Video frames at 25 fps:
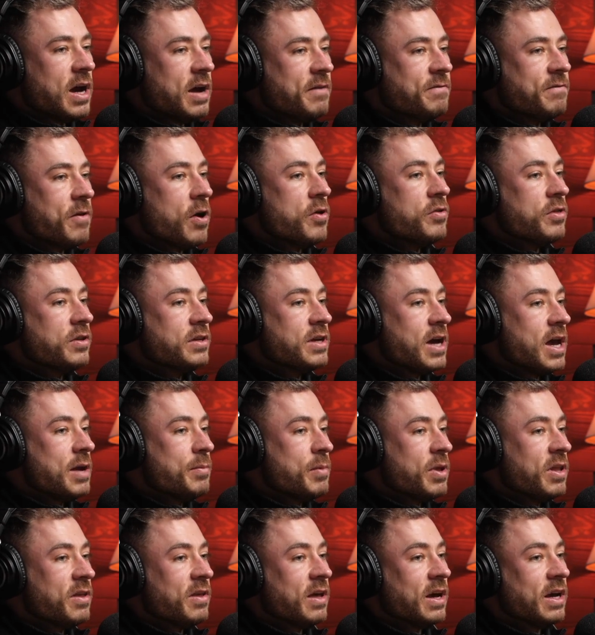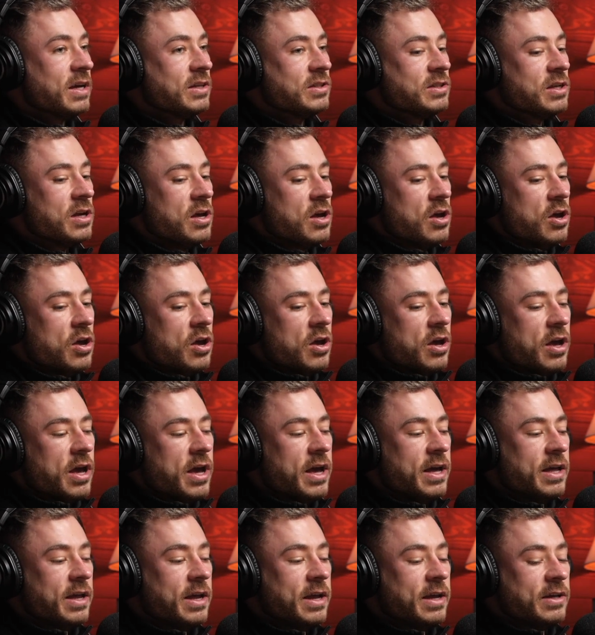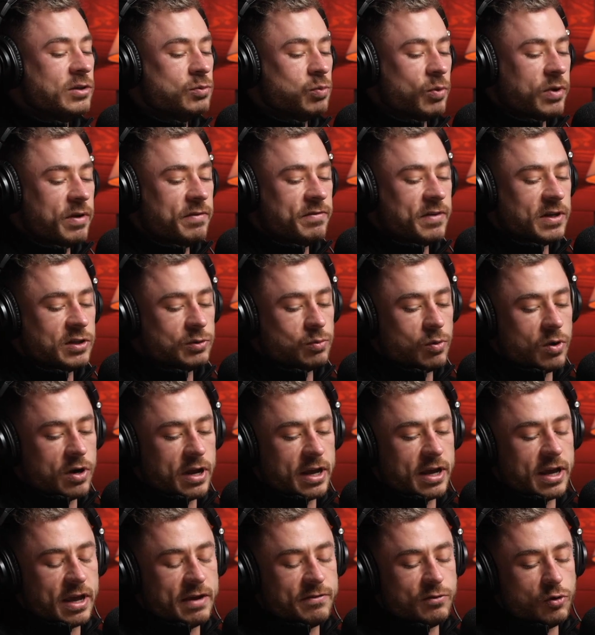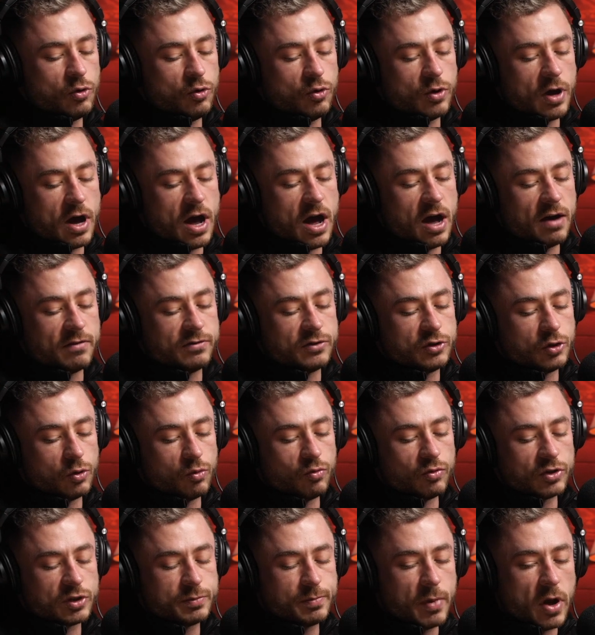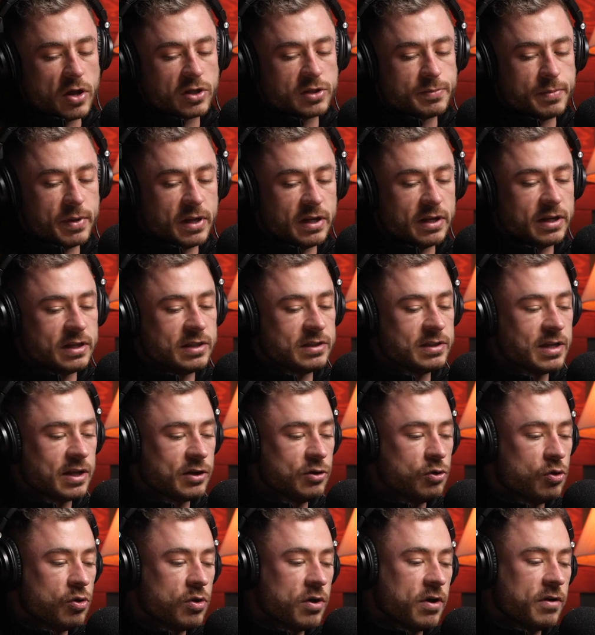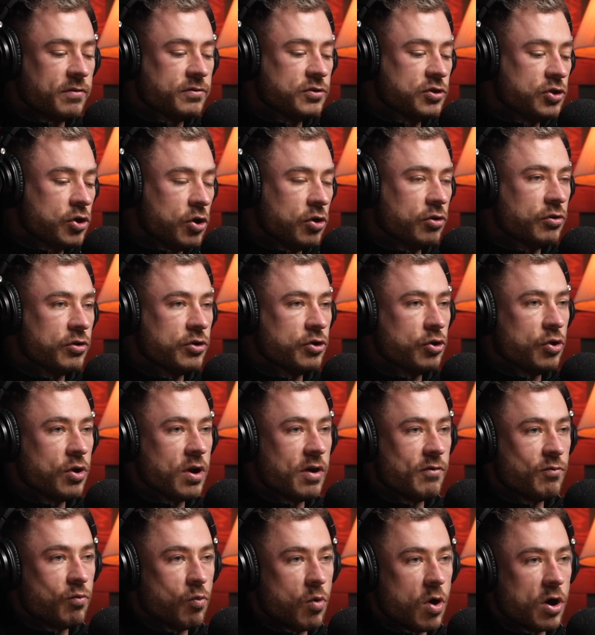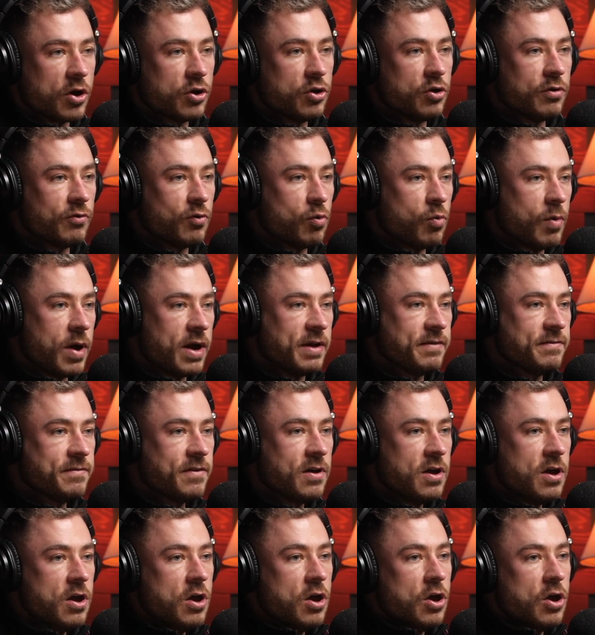I found the time. And the thing is, it is one of the things where like if you have responsibilities, like you have children, you have work, you have a wife,